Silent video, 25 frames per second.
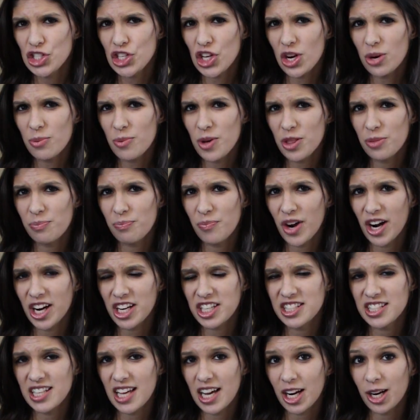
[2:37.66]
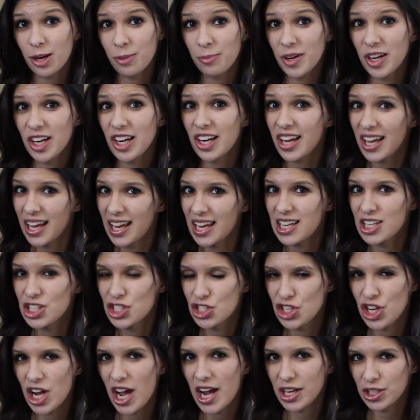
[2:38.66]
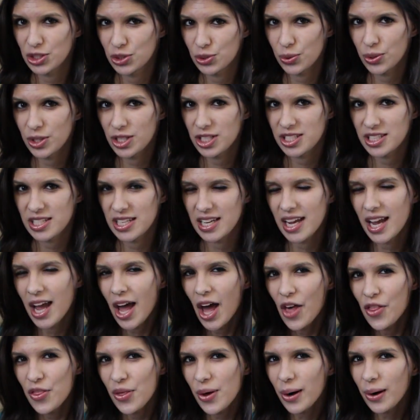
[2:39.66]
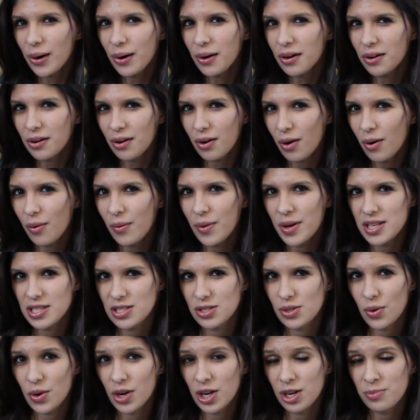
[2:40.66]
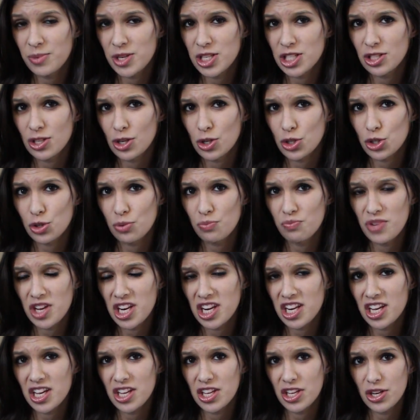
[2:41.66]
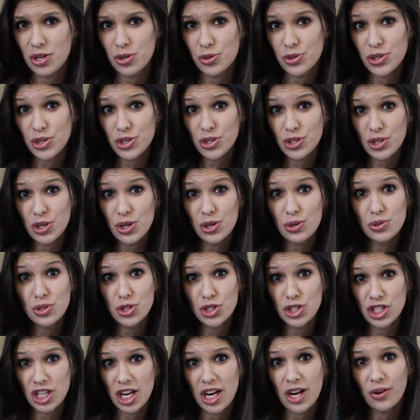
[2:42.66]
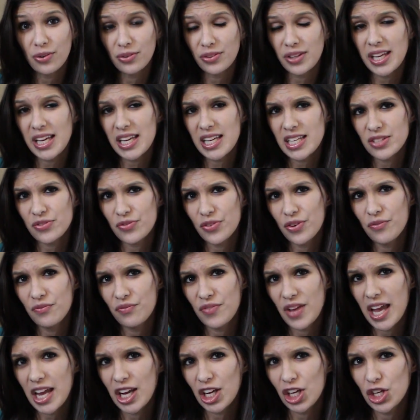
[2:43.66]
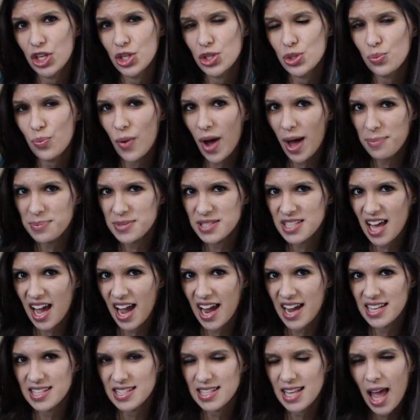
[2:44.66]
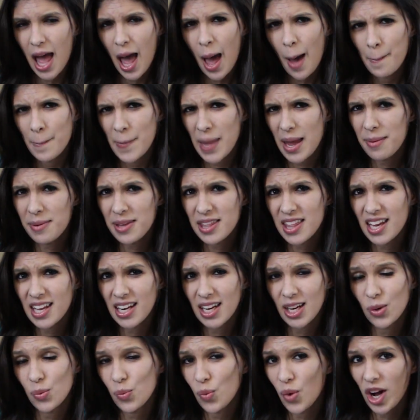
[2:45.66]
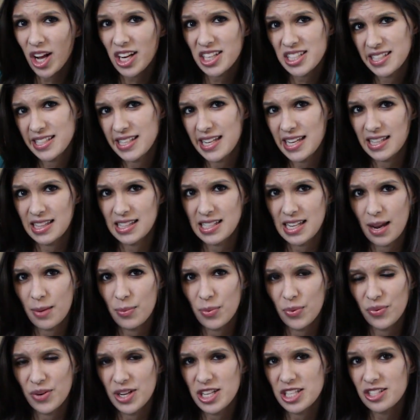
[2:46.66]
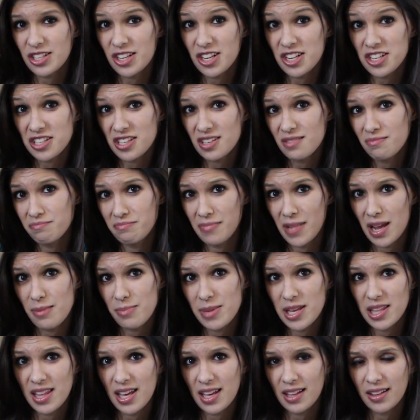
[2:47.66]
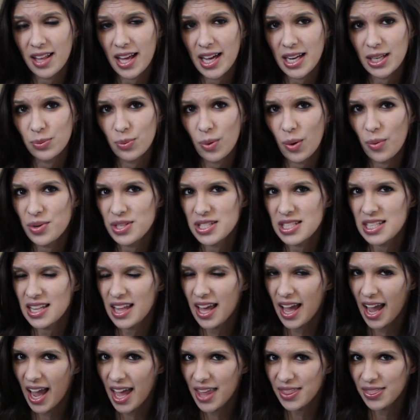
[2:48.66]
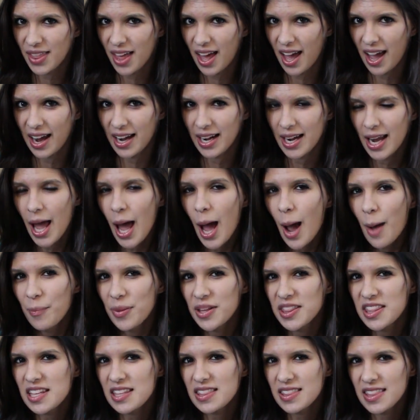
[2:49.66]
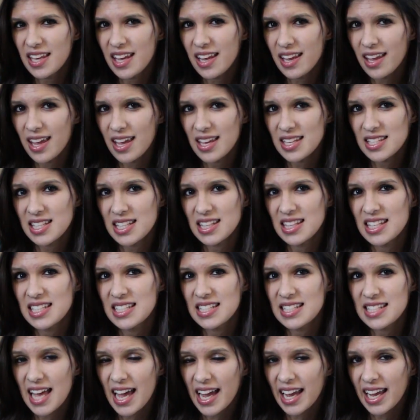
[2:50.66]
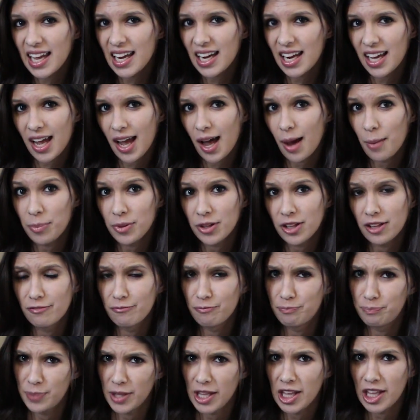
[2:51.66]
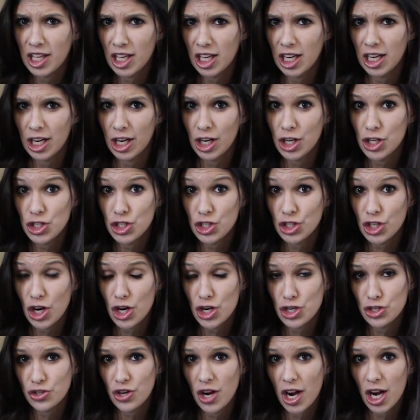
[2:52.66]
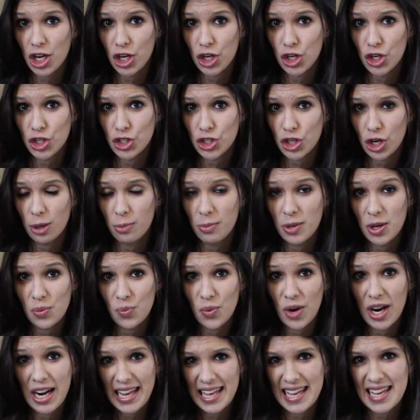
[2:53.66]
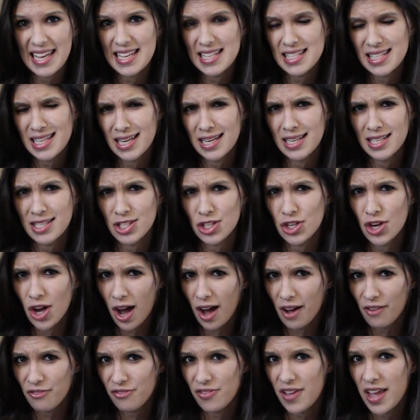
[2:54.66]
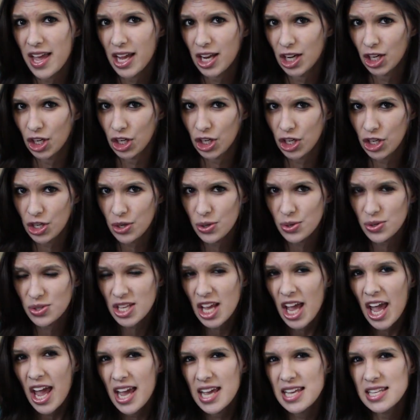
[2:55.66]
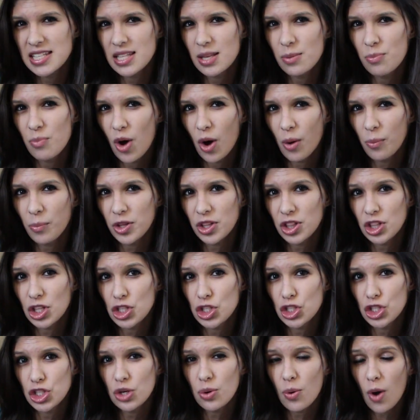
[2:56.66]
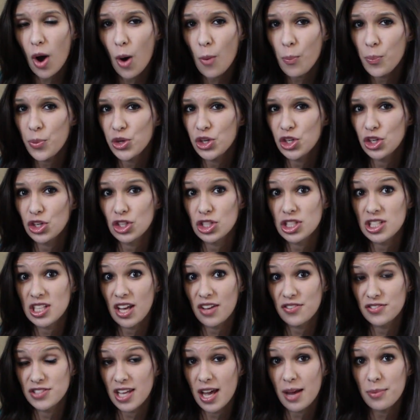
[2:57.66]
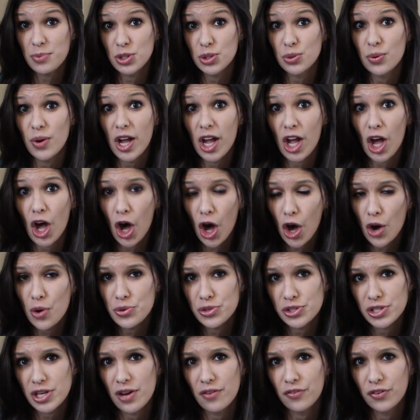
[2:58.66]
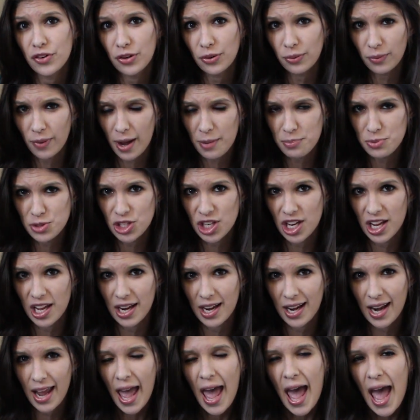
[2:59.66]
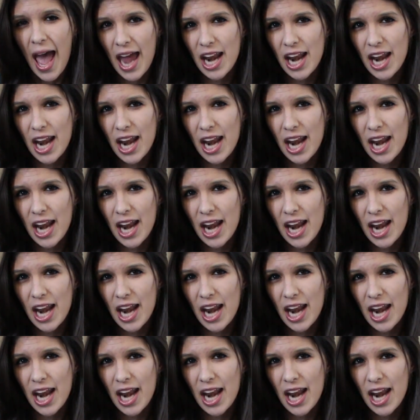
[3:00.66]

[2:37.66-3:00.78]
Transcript: So to both Mark Zuckerberg and Jack Dorsey, there are always going to be social media users who share links from fake news websites. Maybe they didn't want to take the time to research, and maybe they liked what was in the headline. But the thing is that the second a couple of billionaires start trying to determine what is and is not fake news is the moment that you open yourselves up to a host of corruption.